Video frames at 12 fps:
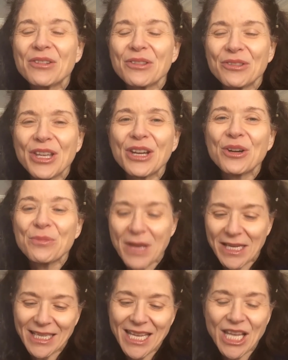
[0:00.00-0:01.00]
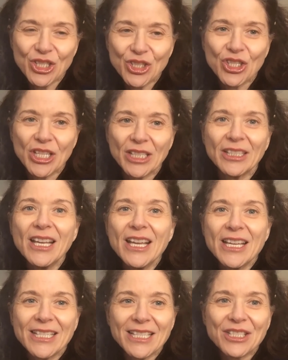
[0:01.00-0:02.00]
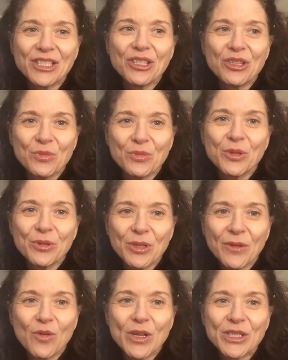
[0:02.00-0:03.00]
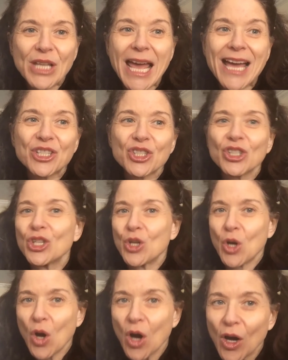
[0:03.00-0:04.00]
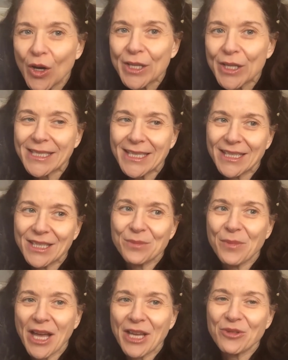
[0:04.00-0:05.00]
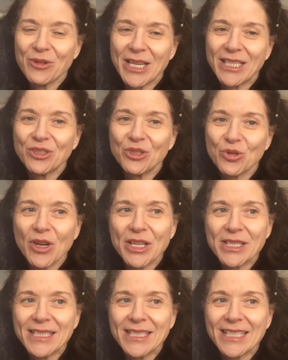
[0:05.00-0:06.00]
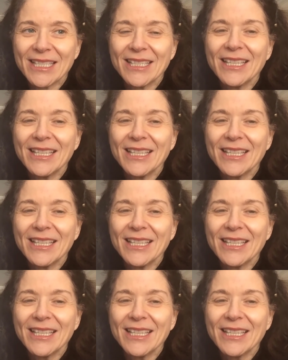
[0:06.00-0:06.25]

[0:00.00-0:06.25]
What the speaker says: their medication gets to the root of what's actually causing the migraine and tries to